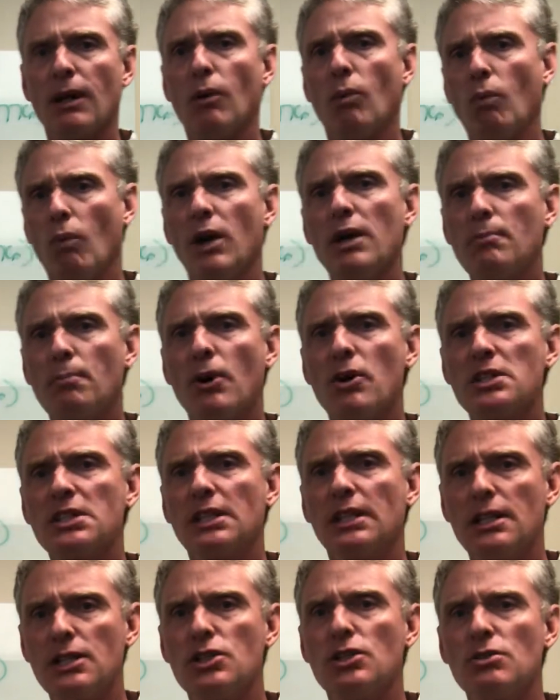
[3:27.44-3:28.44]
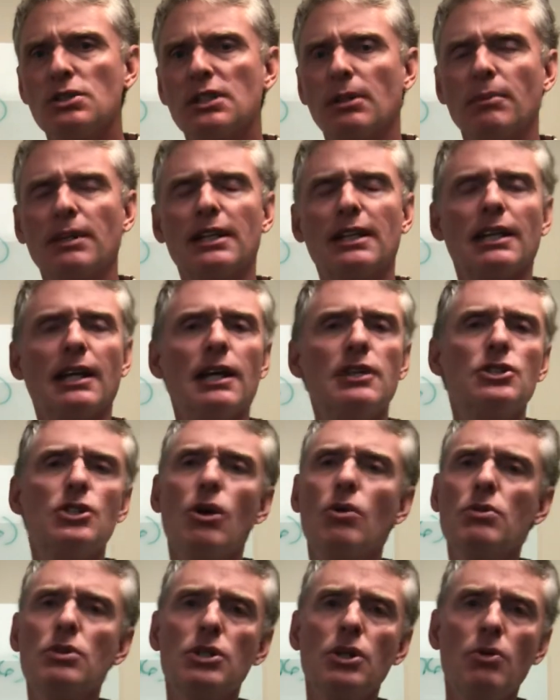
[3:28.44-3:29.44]
one person to do something that they
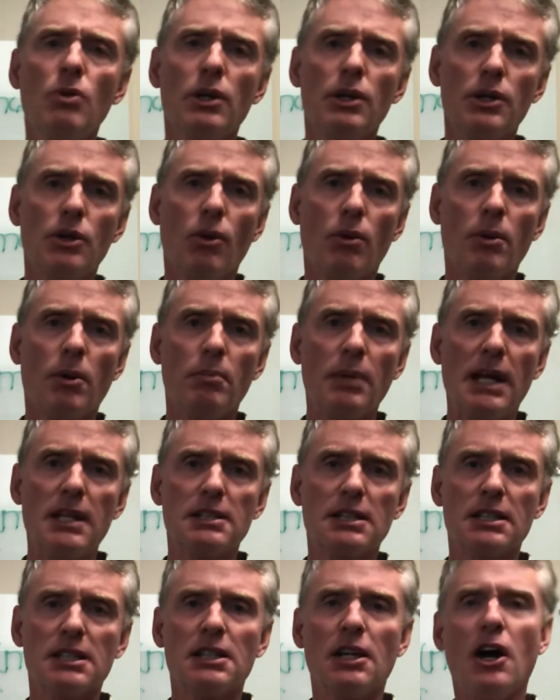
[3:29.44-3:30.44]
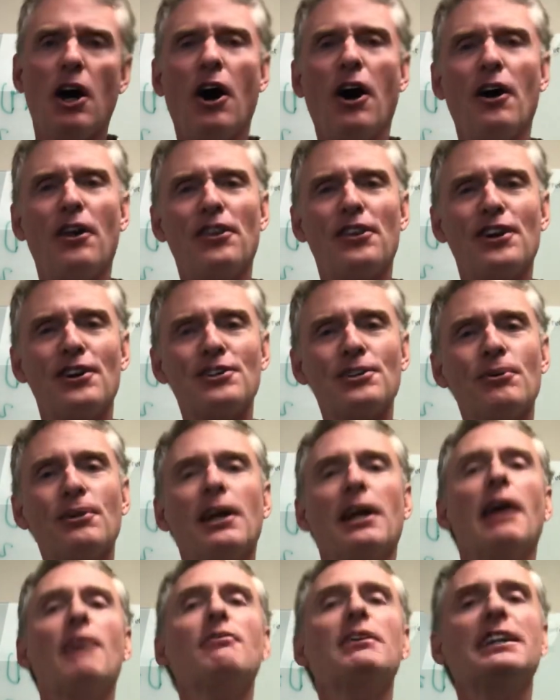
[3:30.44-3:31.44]
don't do on a normal basis, they're doing
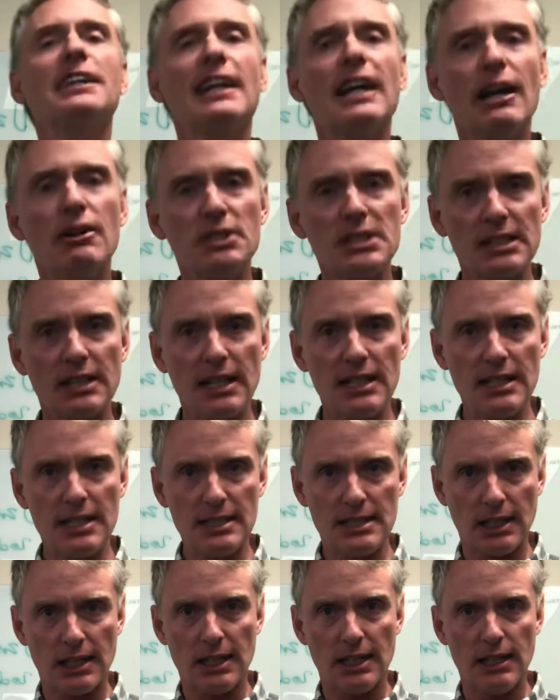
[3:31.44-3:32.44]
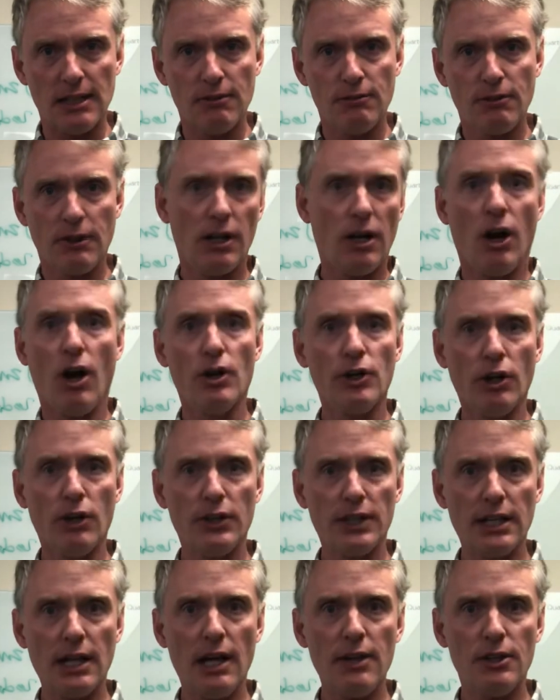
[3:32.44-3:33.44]
everything else they need to live on all
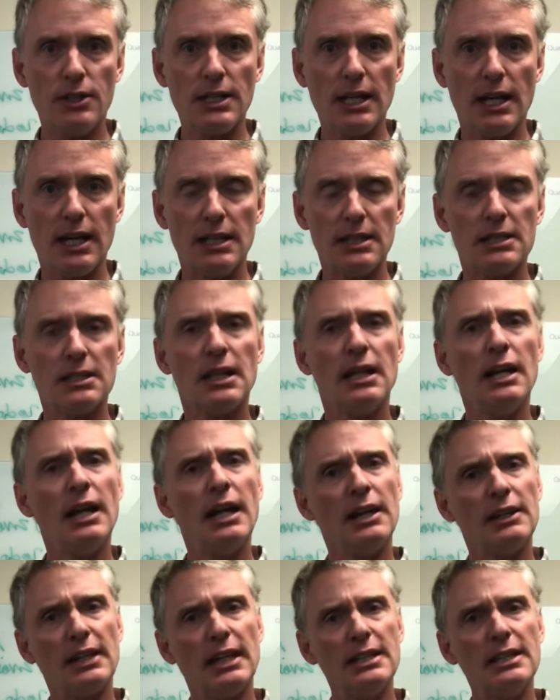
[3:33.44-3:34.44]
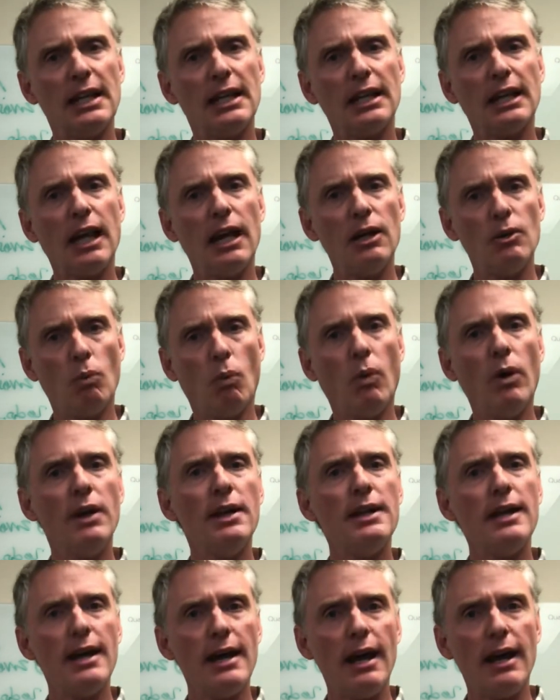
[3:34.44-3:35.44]
the other days, they dedicate one
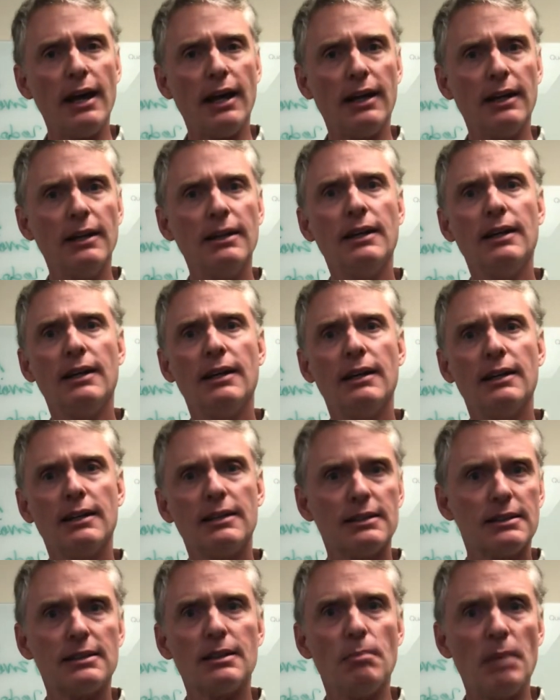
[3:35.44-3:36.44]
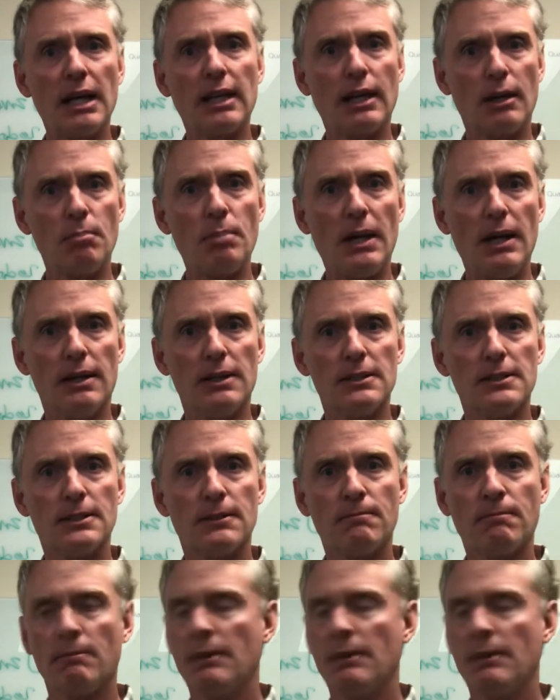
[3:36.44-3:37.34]
day to making pins.